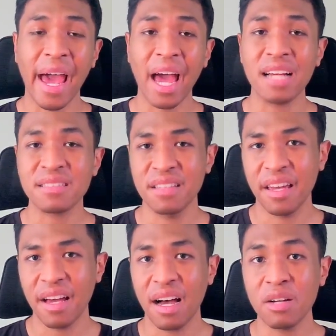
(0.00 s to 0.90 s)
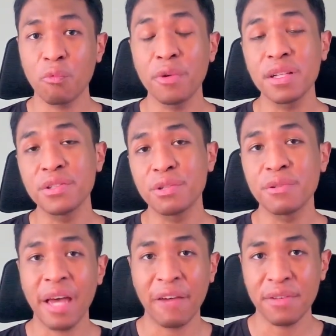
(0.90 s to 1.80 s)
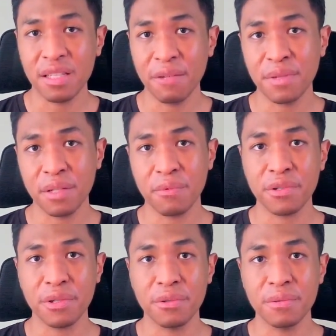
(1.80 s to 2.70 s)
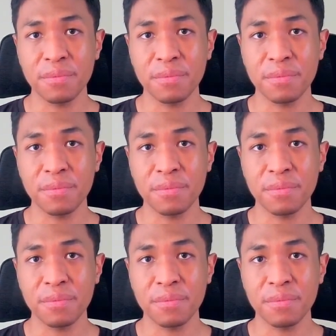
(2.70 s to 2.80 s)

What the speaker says: as the AI will do the heavy lifting for you.